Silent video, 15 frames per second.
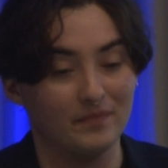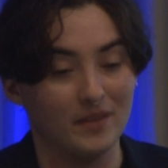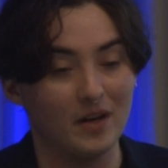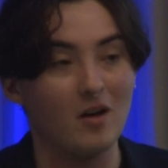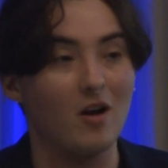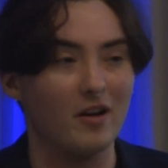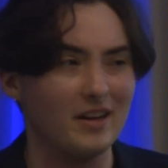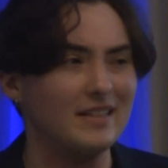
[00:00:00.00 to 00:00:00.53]

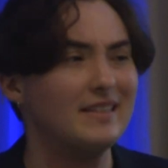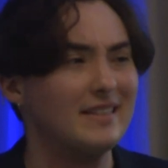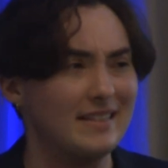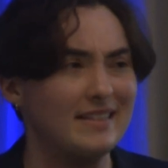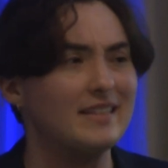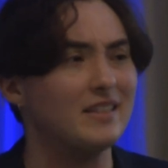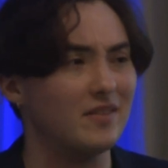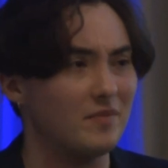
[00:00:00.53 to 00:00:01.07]
there are
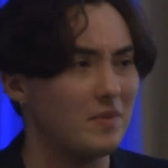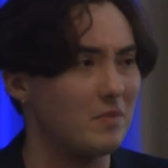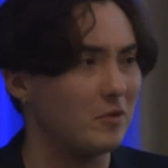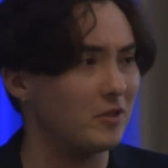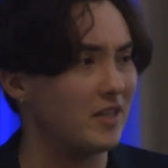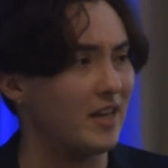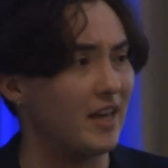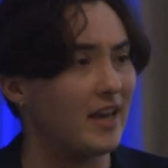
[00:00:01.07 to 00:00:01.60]
instances of
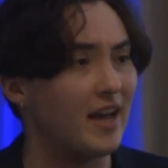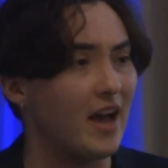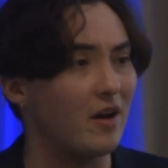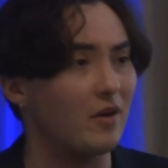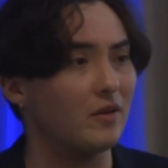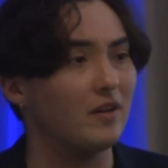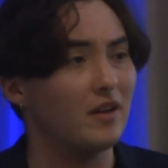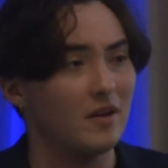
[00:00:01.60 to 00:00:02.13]
people taking
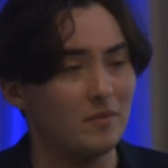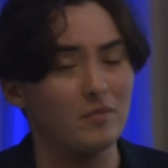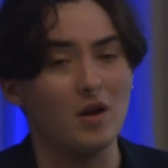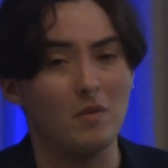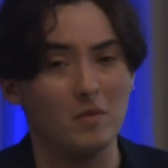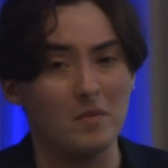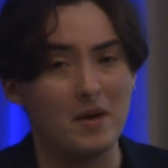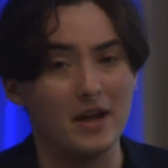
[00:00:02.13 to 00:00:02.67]
out
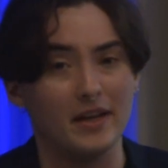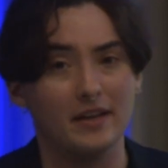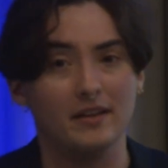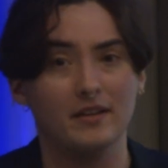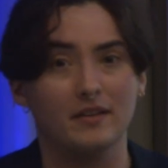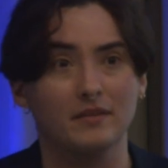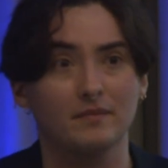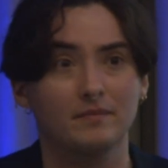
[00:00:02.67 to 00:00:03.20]
problematic
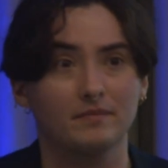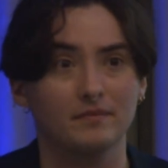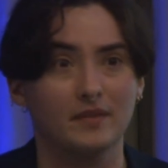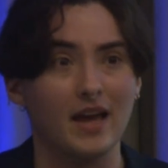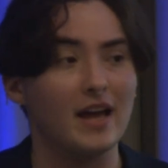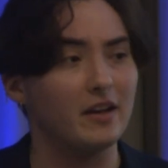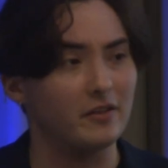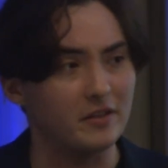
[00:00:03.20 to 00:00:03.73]

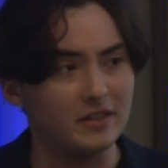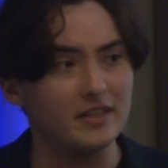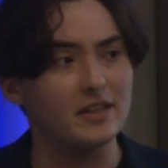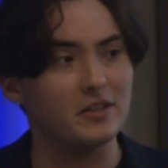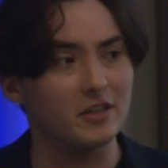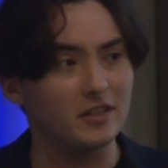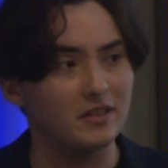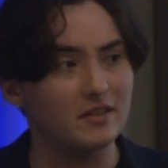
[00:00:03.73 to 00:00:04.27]

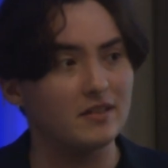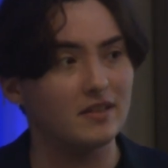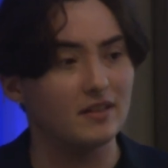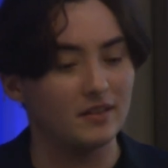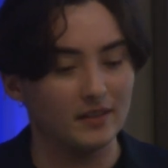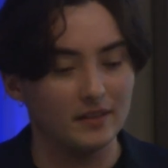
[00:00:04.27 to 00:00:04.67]
categorizations.